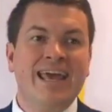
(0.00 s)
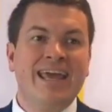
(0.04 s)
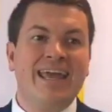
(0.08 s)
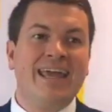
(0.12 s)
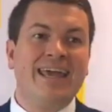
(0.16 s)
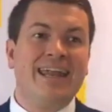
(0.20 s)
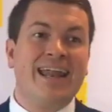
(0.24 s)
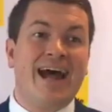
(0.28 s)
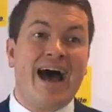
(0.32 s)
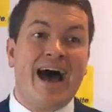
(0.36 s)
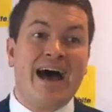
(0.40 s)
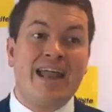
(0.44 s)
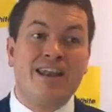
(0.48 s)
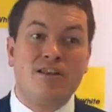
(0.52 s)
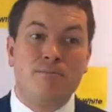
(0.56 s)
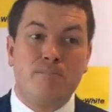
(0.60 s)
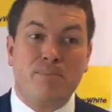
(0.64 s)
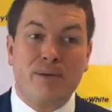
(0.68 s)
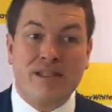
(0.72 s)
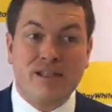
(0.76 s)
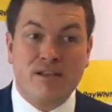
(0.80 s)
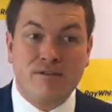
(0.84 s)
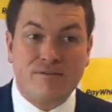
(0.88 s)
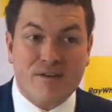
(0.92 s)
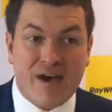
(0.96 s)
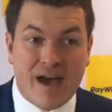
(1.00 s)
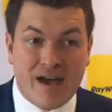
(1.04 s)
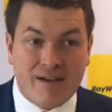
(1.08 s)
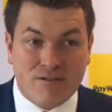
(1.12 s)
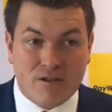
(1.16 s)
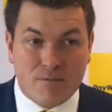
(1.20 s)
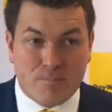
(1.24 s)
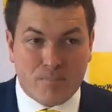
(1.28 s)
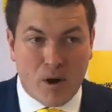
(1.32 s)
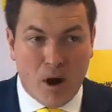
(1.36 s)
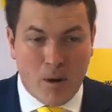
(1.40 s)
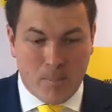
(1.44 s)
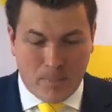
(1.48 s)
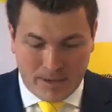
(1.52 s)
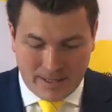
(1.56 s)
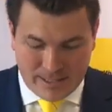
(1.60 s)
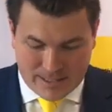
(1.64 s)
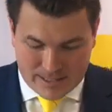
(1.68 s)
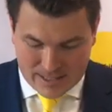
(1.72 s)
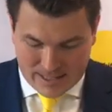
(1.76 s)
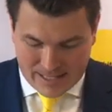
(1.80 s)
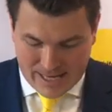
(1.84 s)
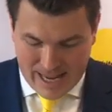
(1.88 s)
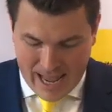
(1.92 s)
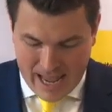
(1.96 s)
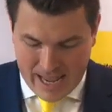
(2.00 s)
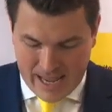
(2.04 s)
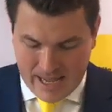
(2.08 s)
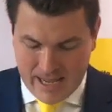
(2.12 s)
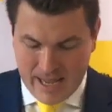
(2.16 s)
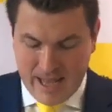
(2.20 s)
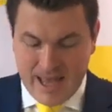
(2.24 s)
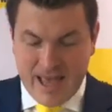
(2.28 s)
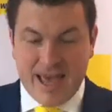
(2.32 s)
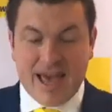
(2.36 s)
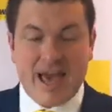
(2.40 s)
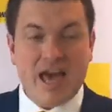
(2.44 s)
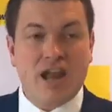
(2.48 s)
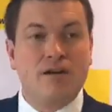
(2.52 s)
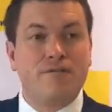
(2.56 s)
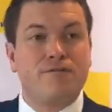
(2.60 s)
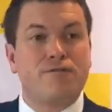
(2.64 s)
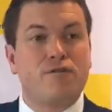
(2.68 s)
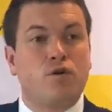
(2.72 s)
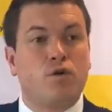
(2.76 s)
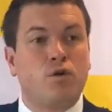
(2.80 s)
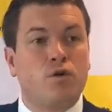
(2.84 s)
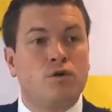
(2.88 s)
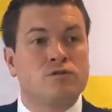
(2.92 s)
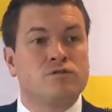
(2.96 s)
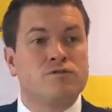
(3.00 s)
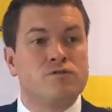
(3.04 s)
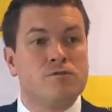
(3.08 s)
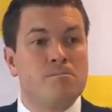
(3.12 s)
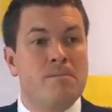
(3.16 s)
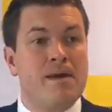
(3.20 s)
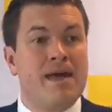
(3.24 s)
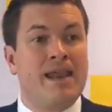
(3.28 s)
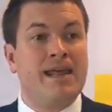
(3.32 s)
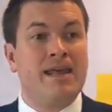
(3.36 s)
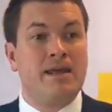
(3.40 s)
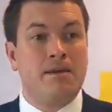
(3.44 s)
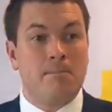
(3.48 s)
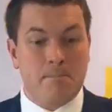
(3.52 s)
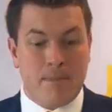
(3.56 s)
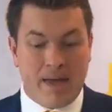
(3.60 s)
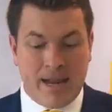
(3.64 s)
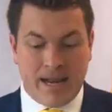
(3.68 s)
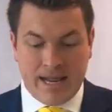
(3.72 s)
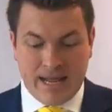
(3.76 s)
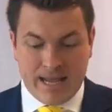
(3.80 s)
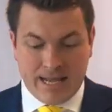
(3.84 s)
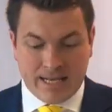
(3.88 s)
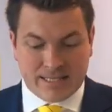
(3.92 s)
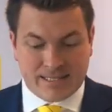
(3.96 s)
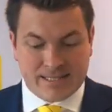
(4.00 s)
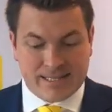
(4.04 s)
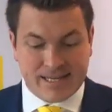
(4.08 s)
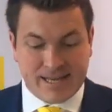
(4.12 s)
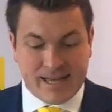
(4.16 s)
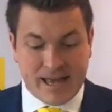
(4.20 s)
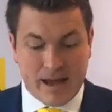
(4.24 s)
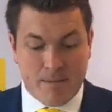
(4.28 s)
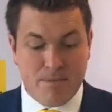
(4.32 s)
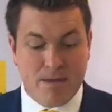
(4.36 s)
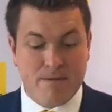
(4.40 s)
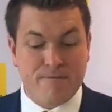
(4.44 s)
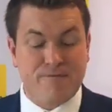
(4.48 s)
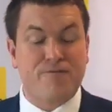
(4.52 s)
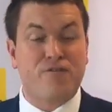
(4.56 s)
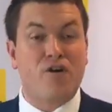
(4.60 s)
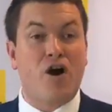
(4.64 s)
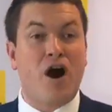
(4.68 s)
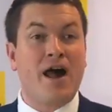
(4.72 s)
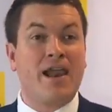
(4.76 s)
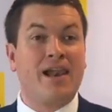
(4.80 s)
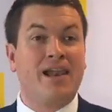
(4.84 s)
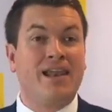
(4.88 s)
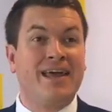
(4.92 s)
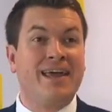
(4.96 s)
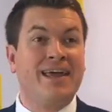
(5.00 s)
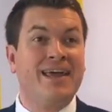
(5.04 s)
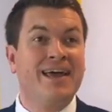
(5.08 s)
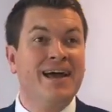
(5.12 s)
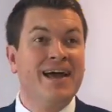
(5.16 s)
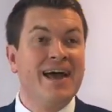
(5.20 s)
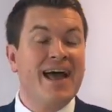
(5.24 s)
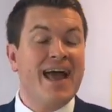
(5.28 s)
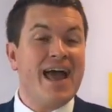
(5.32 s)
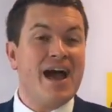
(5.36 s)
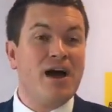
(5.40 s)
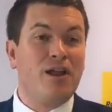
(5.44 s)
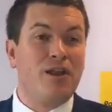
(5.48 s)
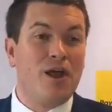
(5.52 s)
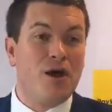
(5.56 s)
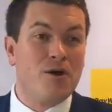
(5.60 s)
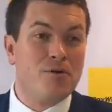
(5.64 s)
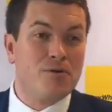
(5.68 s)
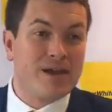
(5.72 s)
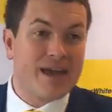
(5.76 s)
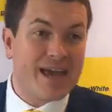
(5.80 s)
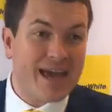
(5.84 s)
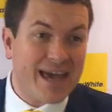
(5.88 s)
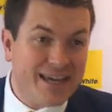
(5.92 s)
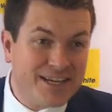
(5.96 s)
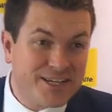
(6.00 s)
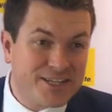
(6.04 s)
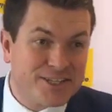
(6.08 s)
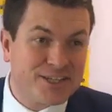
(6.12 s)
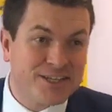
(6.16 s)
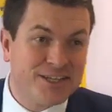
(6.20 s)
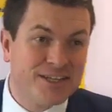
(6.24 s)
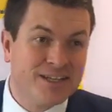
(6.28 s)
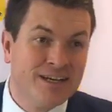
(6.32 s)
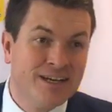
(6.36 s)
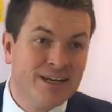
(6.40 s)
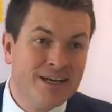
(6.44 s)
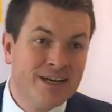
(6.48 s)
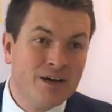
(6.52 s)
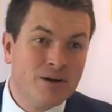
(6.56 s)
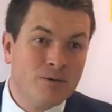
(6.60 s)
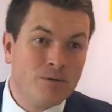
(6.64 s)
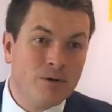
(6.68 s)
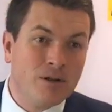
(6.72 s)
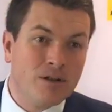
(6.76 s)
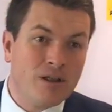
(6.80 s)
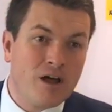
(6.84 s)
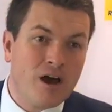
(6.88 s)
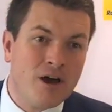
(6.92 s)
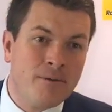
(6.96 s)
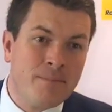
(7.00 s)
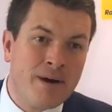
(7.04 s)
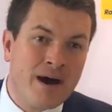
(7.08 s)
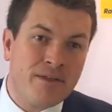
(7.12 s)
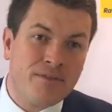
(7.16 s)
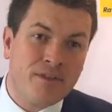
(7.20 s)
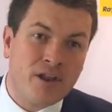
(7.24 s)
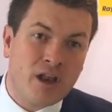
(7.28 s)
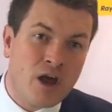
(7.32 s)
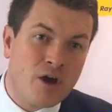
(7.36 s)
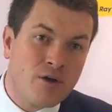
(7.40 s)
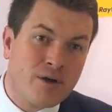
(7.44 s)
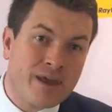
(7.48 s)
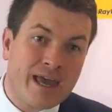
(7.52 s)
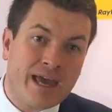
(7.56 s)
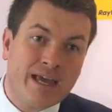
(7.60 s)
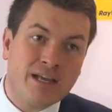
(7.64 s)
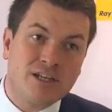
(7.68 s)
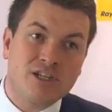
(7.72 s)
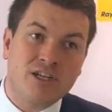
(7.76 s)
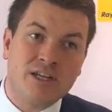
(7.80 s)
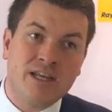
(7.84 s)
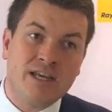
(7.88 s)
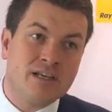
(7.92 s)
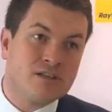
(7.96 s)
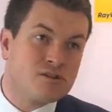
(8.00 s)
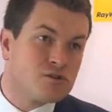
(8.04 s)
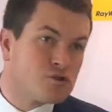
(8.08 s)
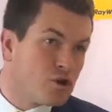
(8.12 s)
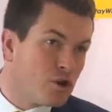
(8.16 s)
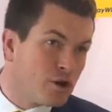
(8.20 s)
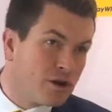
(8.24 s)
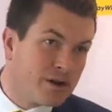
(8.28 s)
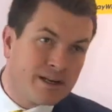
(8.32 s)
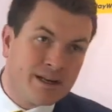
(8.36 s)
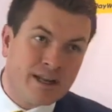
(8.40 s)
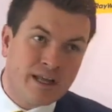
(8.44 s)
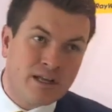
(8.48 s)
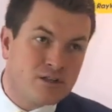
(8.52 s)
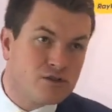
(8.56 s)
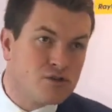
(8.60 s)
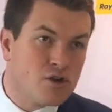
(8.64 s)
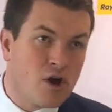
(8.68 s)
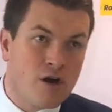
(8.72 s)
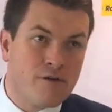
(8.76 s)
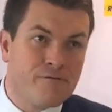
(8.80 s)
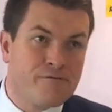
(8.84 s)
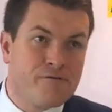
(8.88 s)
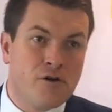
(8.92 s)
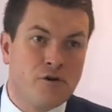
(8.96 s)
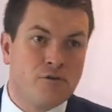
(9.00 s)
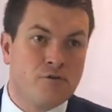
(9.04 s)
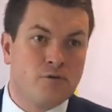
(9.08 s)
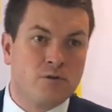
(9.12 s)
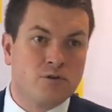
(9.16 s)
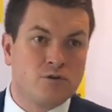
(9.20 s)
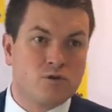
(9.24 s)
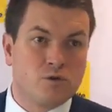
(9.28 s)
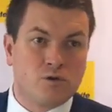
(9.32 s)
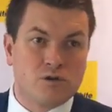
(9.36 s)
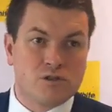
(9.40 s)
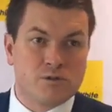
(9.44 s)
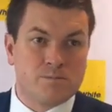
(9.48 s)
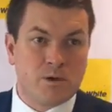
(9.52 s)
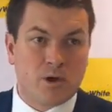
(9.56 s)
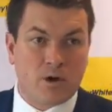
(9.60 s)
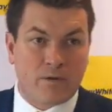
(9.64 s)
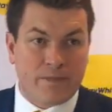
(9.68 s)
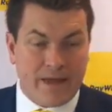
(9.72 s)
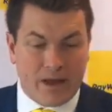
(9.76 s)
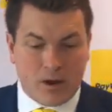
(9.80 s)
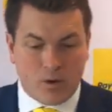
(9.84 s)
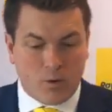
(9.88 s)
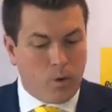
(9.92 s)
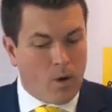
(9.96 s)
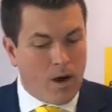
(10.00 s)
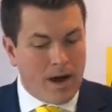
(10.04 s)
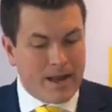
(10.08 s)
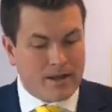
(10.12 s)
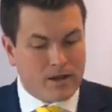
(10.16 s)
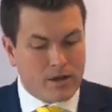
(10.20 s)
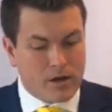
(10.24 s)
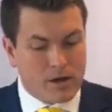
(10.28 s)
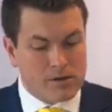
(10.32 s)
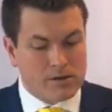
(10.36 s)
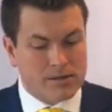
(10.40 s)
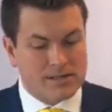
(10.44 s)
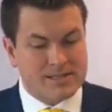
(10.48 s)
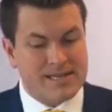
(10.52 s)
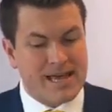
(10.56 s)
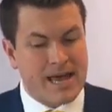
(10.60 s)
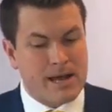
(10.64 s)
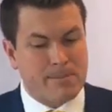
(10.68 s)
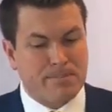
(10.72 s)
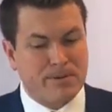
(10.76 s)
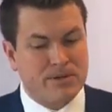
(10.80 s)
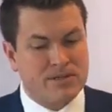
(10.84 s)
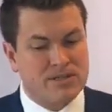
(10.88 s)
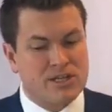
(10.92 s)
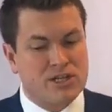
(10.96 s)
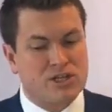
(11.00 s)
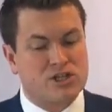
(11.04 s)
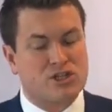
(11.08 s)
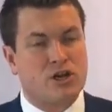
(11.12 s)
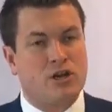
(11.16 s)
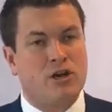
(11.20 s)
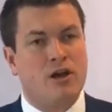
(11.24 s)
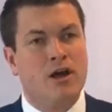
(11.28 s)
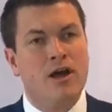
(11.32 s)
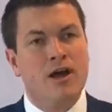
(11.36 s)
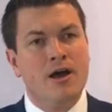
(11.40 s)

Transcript: here to underpin the value of the property today and of course for many, many years to come. Then finally, our location. Well, Omar, the location here certainly needs no further endorsement. We've got that quite cul-de-sac position,